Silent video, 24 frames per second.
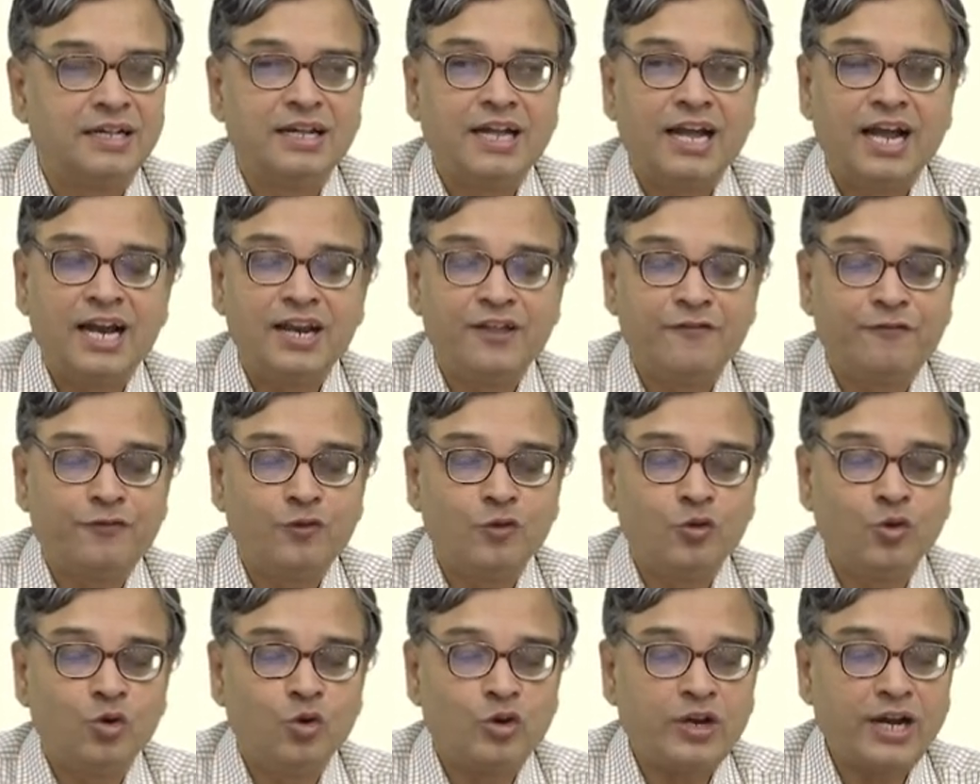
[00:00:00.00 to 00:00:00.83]
And if
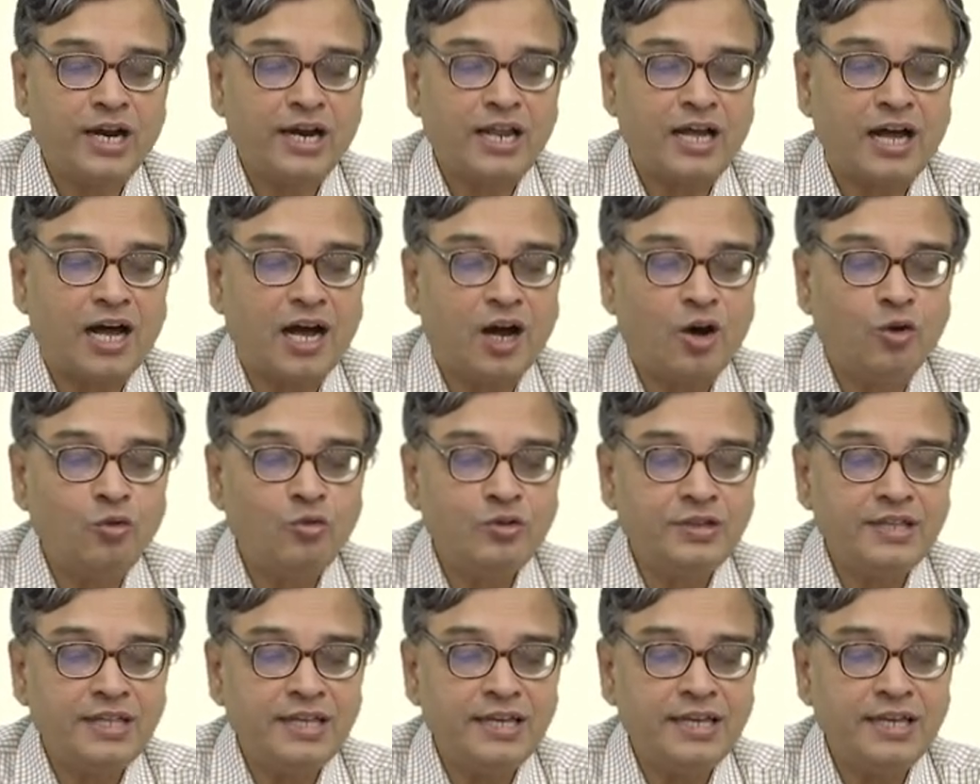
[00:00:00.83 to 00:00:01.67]
you look at how
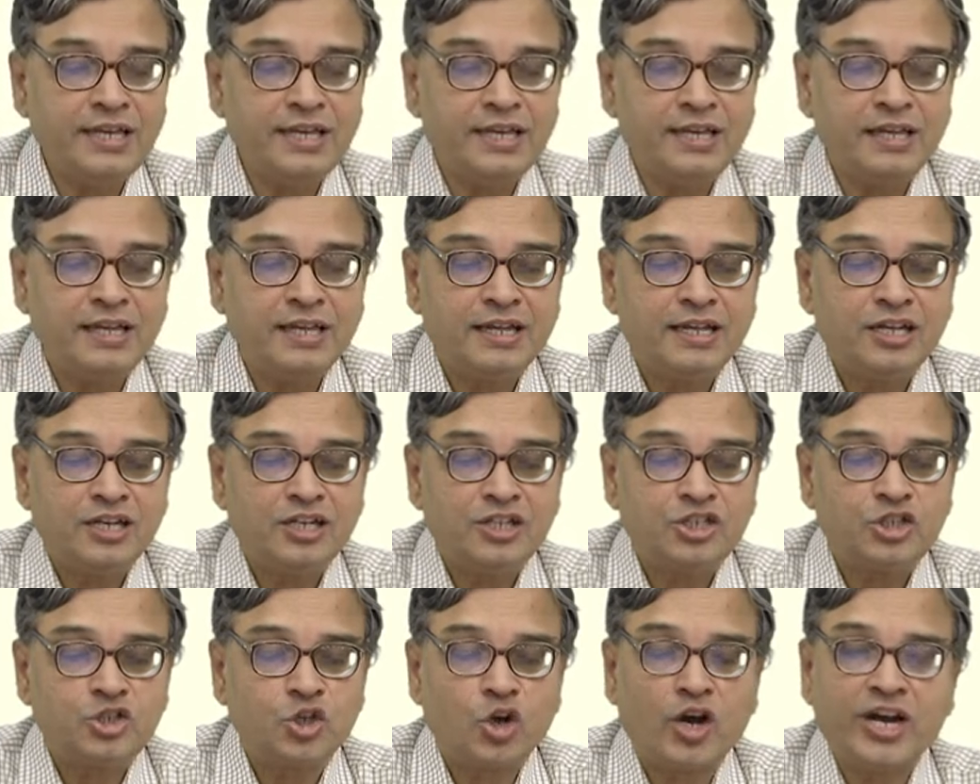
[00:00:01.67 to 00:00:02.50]
the
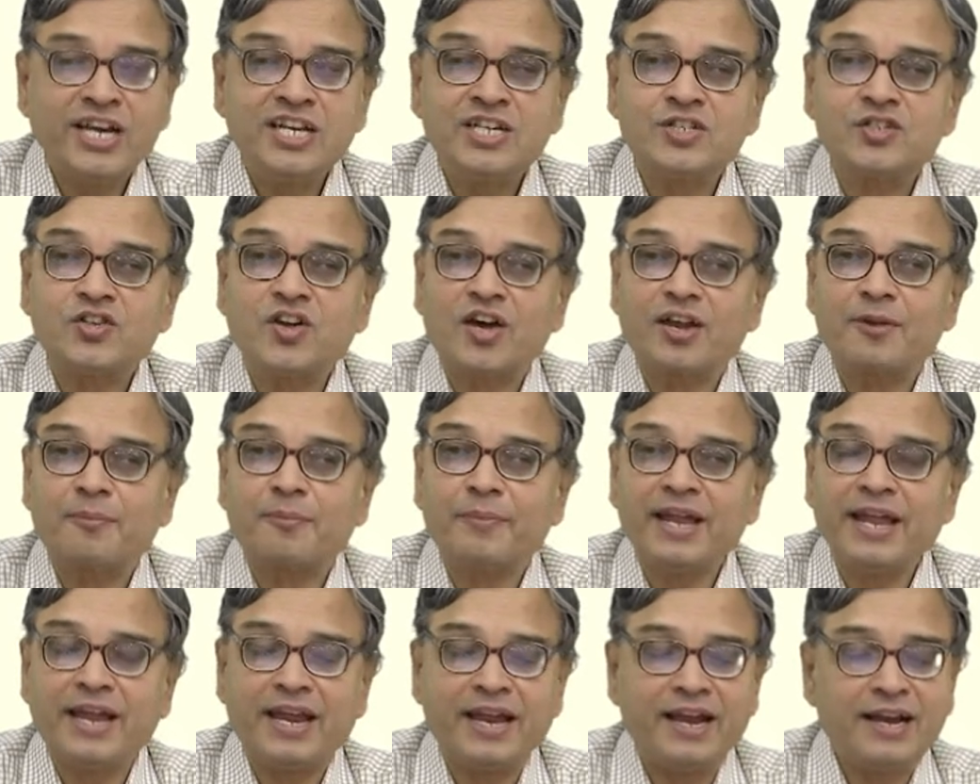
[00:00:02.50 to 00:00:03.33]
joints are
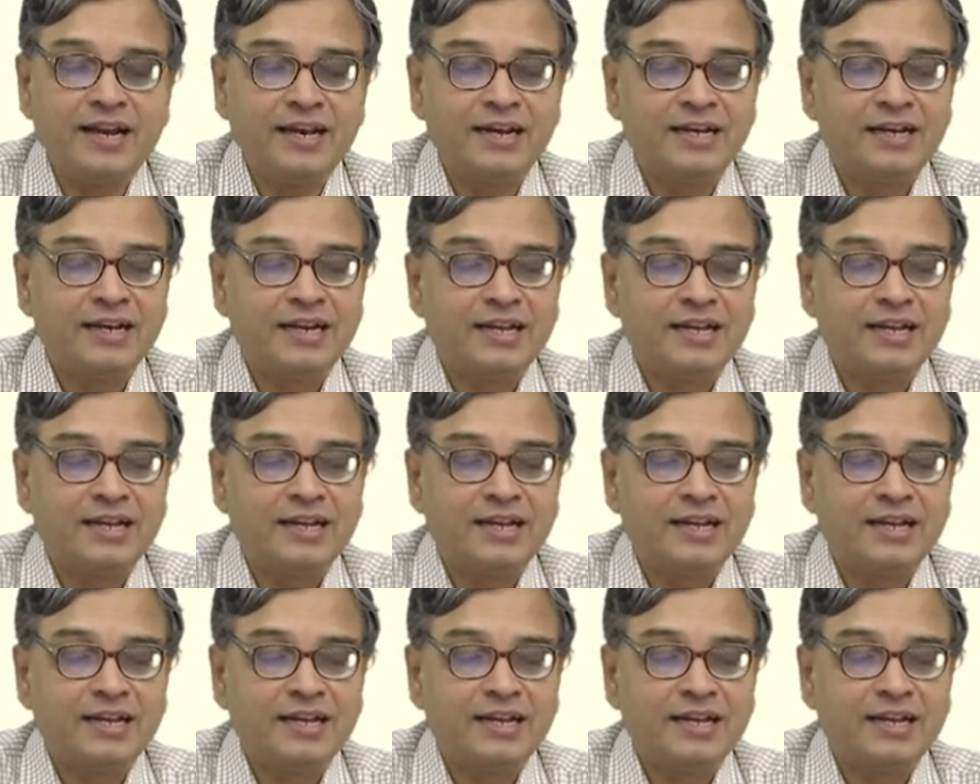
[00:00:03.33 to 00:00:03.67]
made,